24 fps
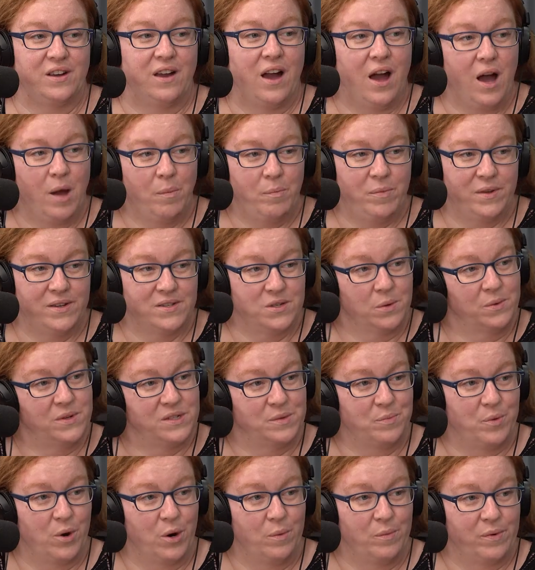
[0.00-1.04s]
up is always
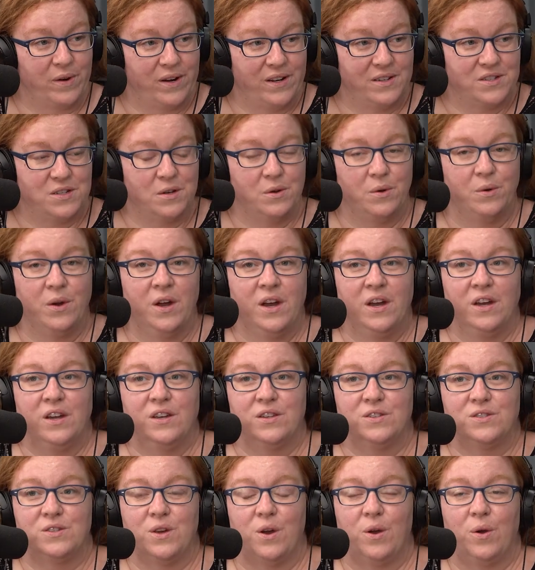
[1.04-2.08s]
appropriate. So
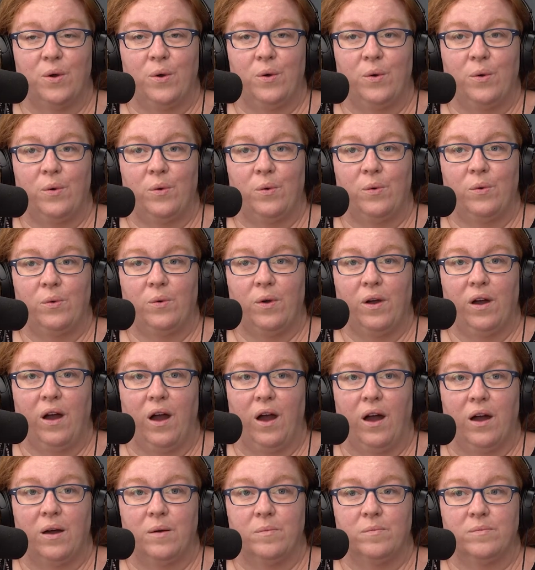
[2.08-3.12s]

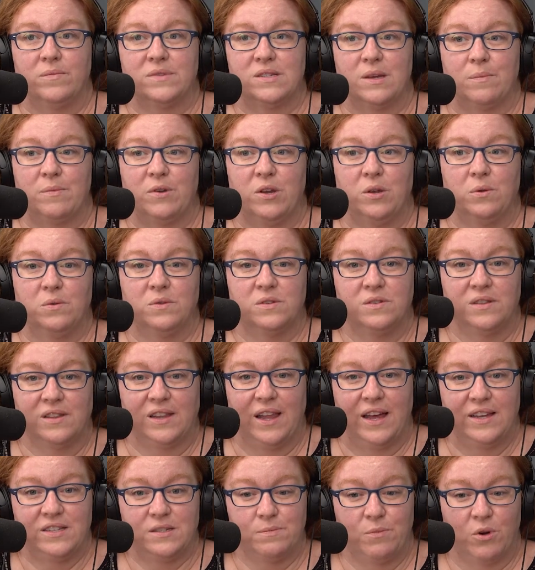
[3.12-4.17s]
somebody who is
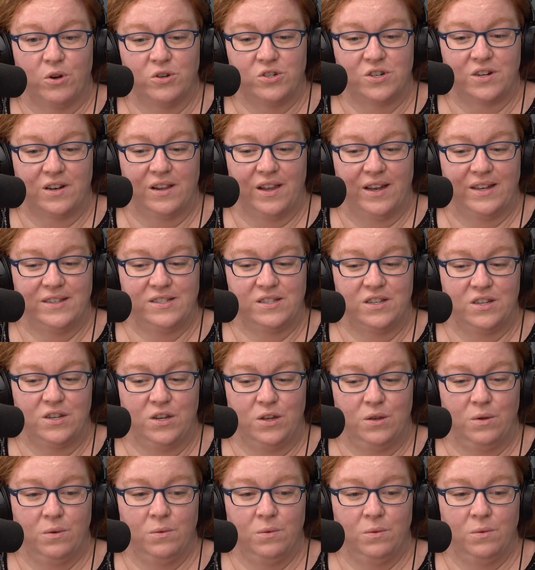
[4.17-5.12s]
less marginalized than you